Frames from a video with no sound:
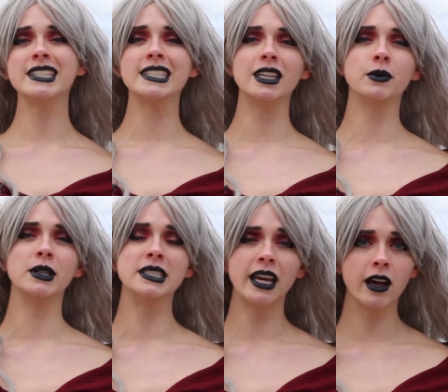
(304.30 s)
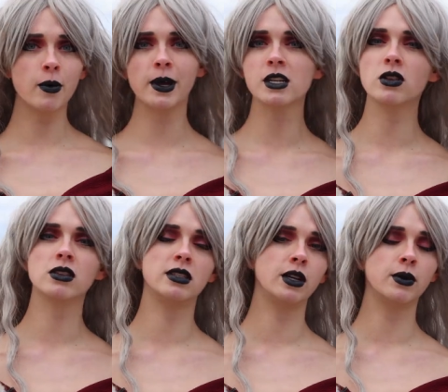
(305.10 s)
a sequin tail, make sure
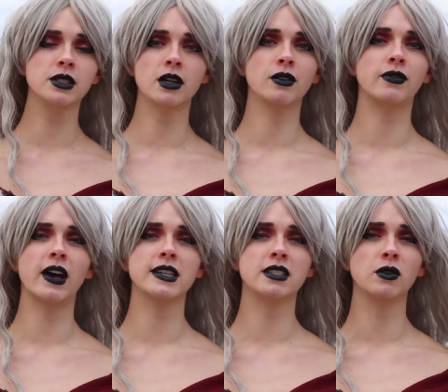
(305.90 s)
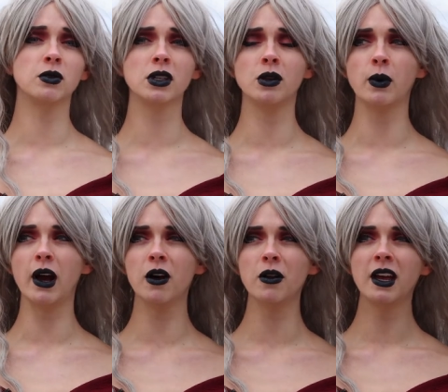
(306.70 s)
the sequins are fastened really
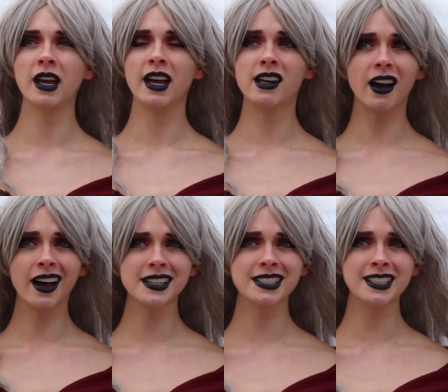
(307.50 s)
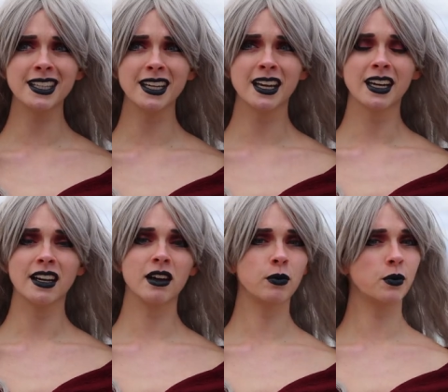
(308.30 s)
well and honestly,
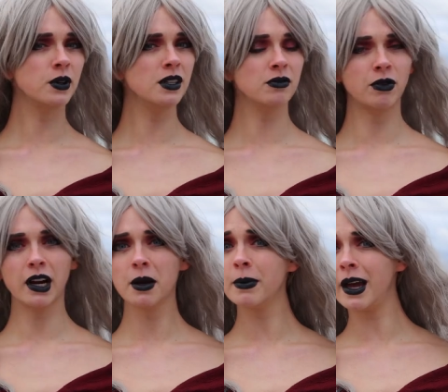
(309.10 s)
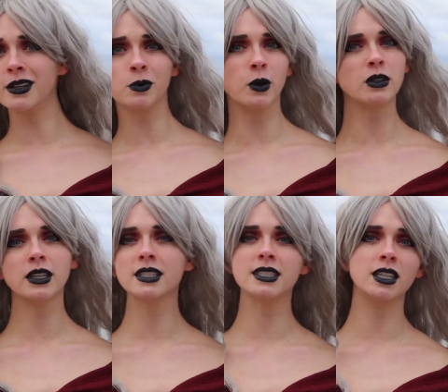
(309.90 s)
I wouldn't recommend
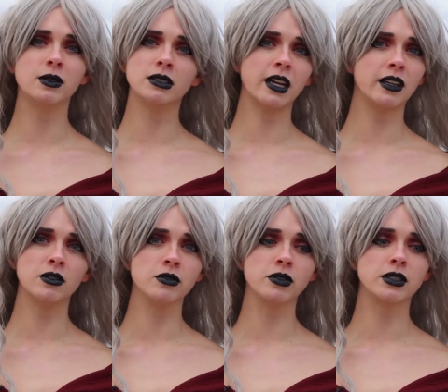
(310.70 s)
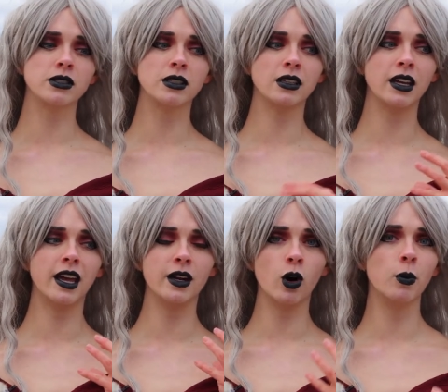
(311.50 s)
wearing sequin tails
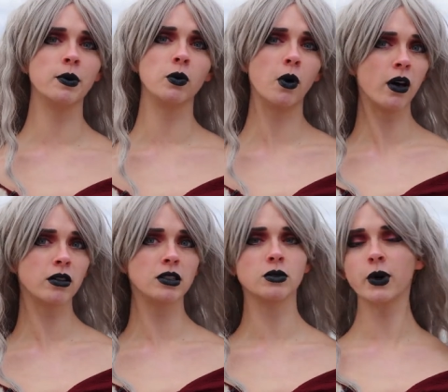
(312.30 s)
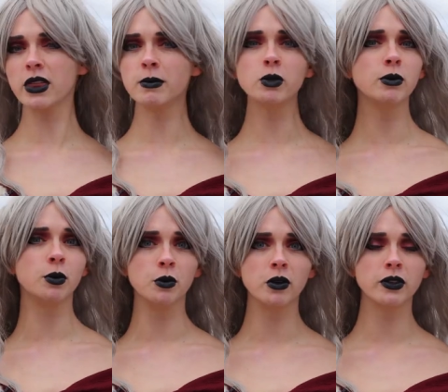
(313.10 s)
in open waters. Wear them to a
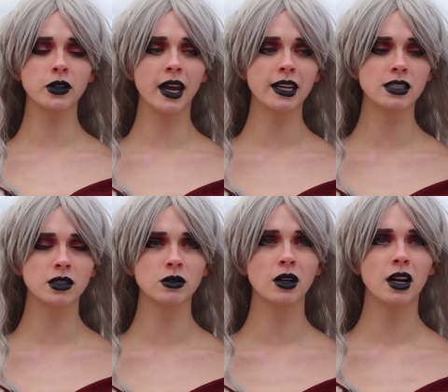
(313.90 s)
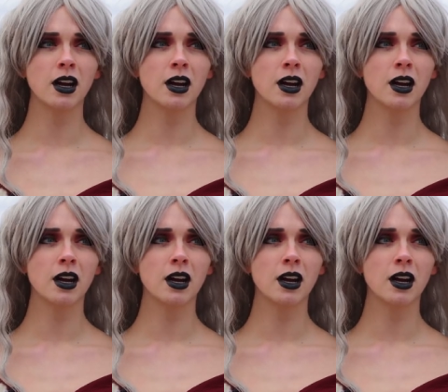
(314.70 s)
pool if you'd like to,